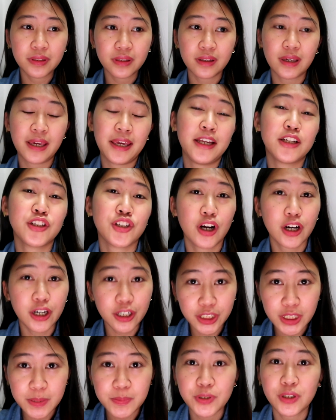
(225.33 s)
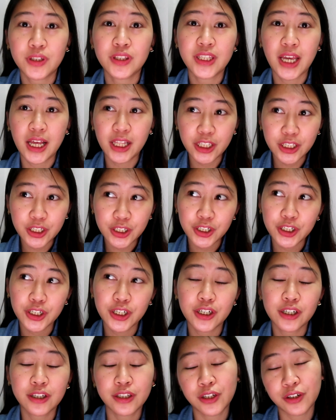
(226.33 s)
the HR keeps on telling
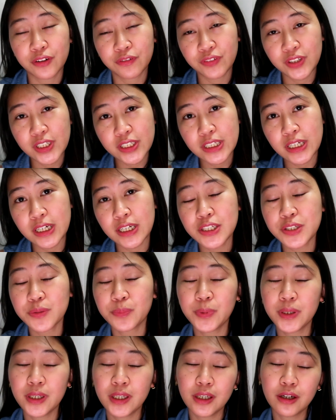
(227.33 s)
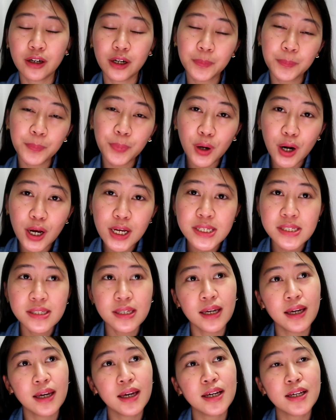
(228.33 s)
her, your visa is being
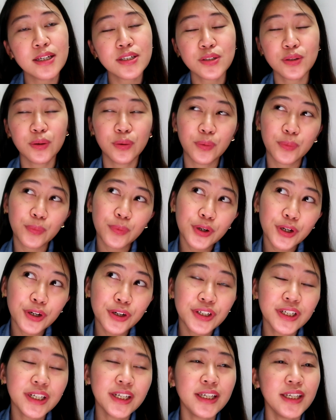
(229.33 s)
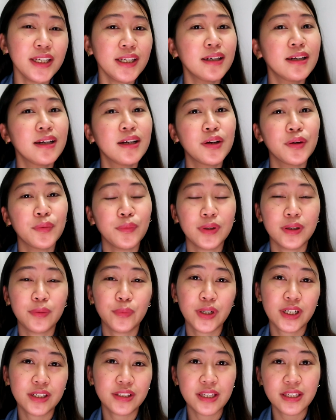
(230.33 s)
unprocessed, don't worry, we
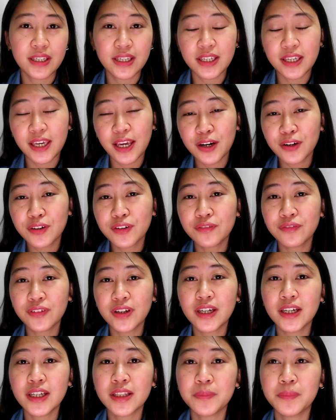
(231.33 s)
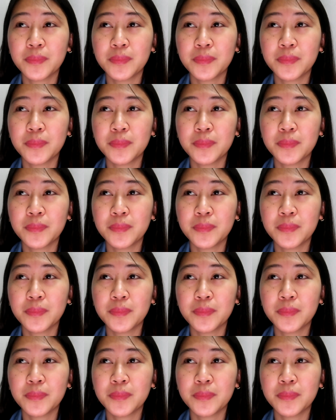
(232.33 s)
are taking care of it.